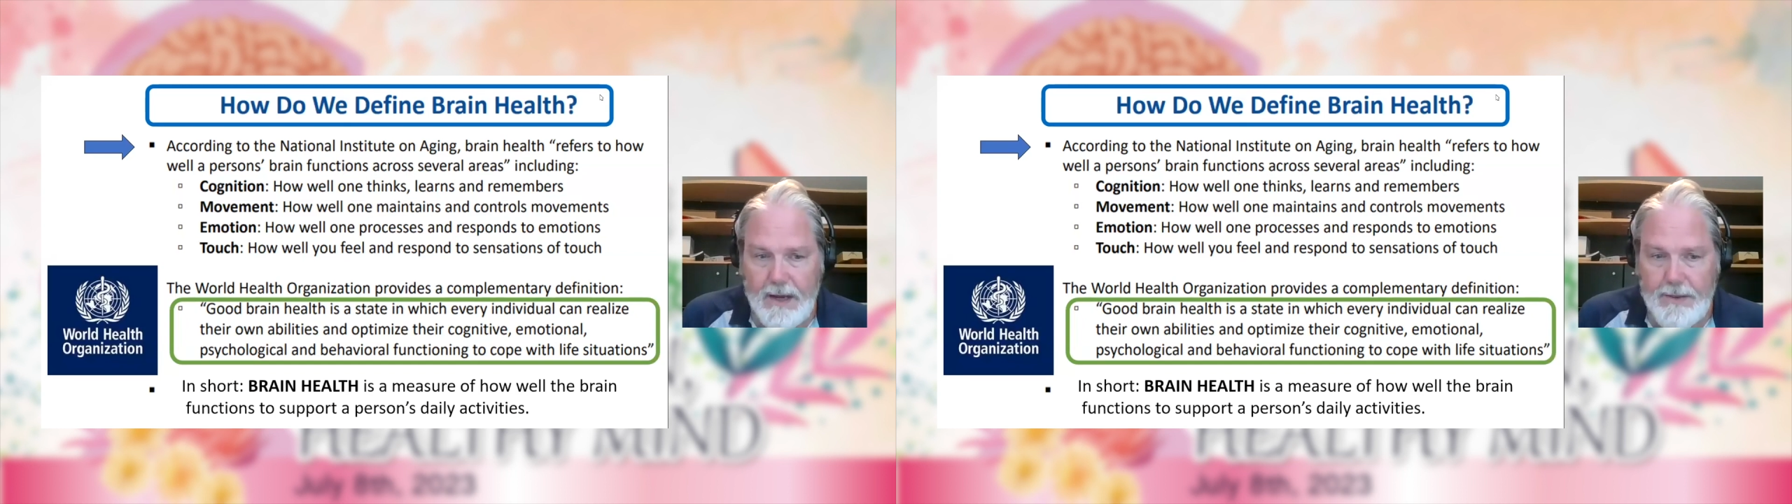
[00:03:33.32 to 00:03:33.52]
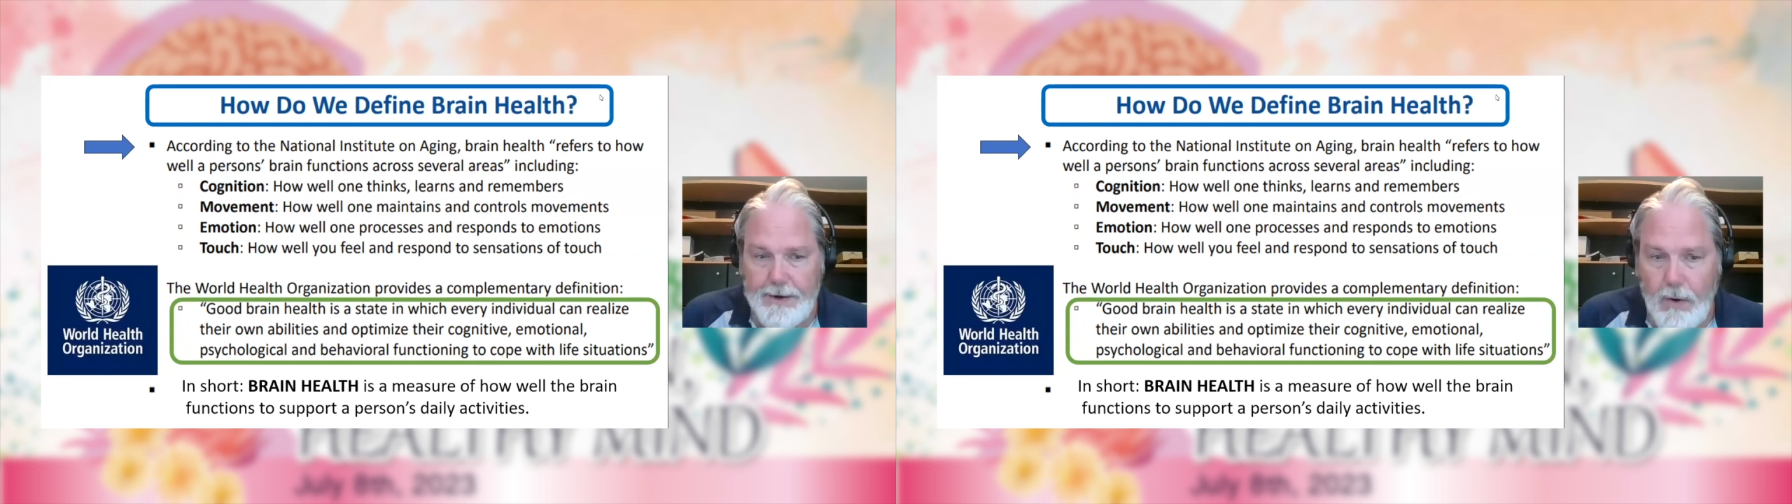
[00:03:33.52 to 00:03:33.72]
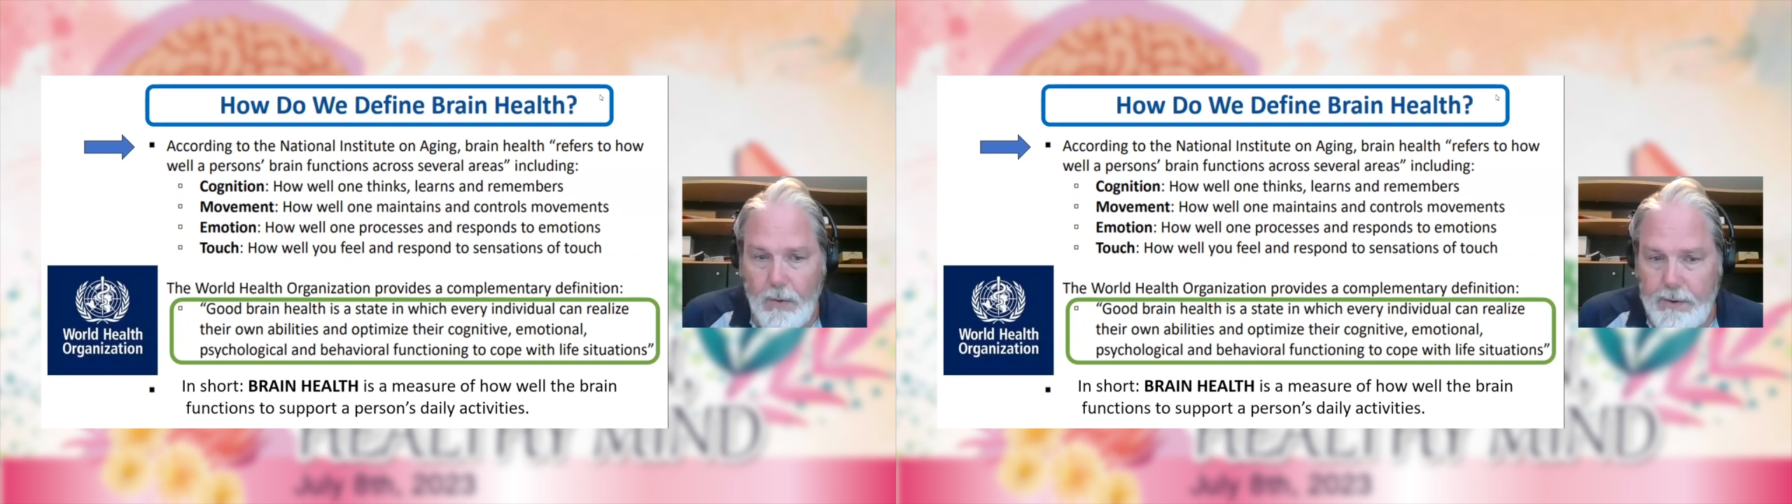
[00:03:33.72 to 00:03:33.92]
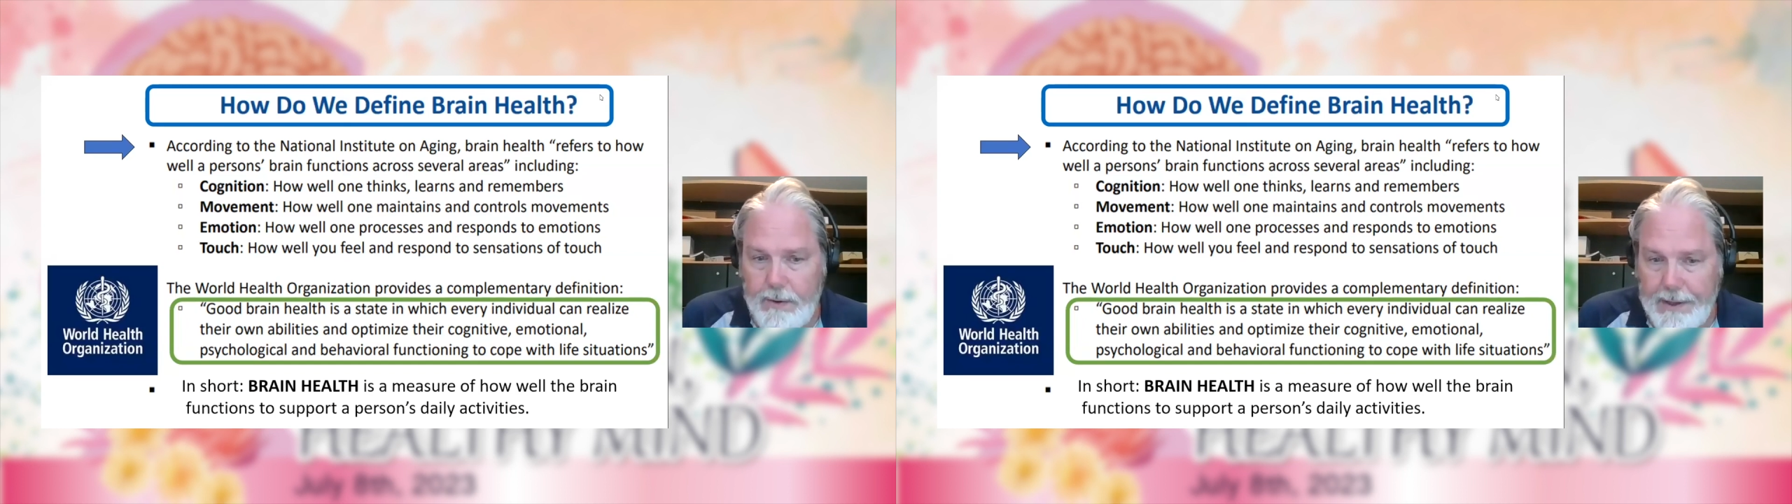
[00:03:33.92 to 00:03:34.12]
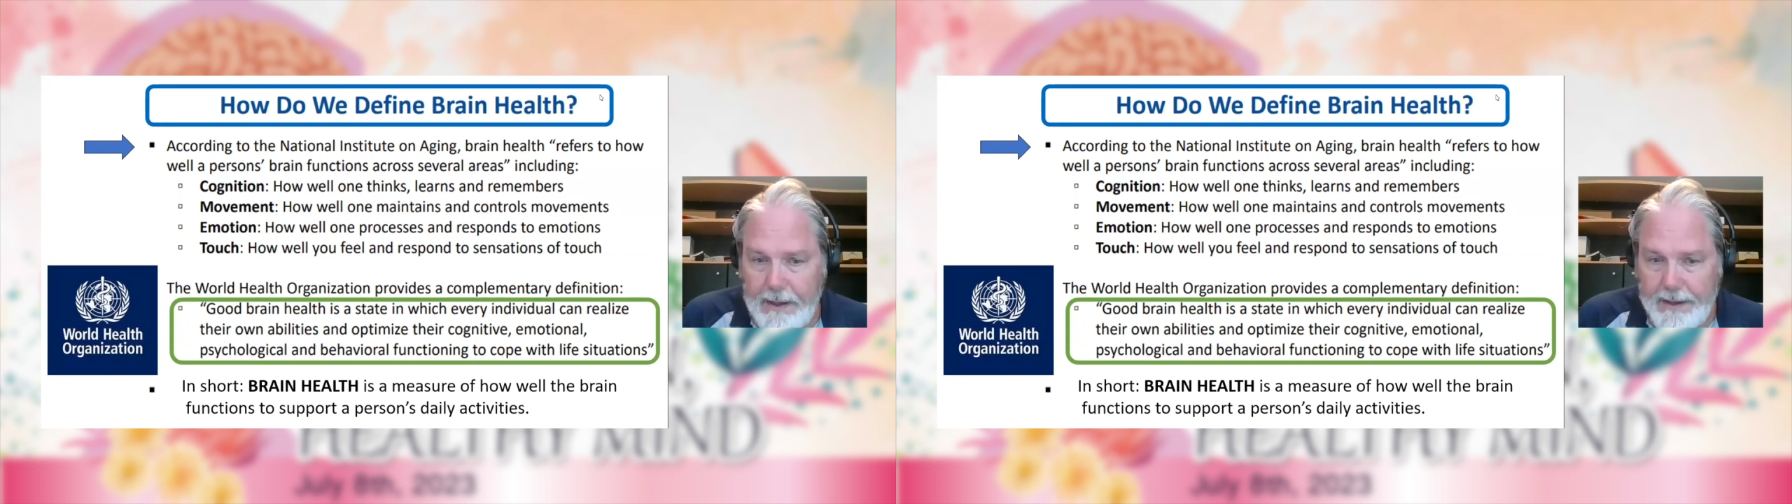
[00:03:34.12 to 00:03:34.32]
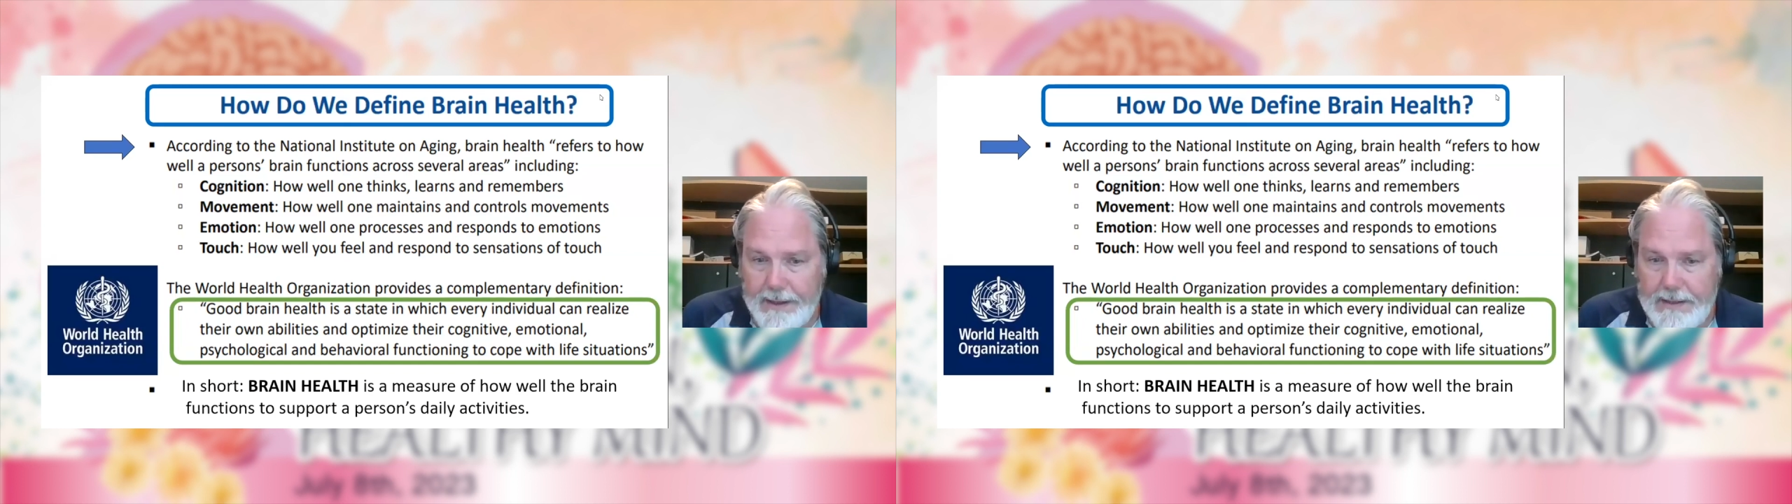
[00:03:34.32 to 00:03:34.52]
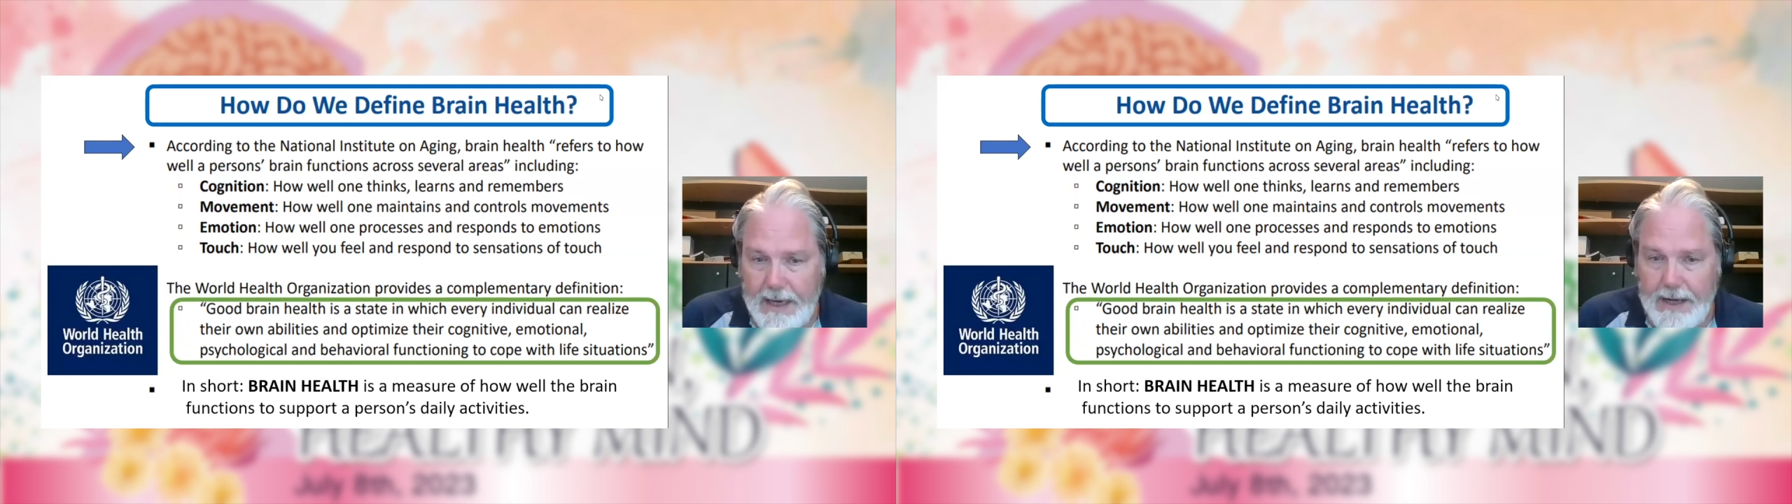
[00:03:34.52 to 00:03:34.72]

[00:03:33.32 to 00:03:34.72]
their own abilities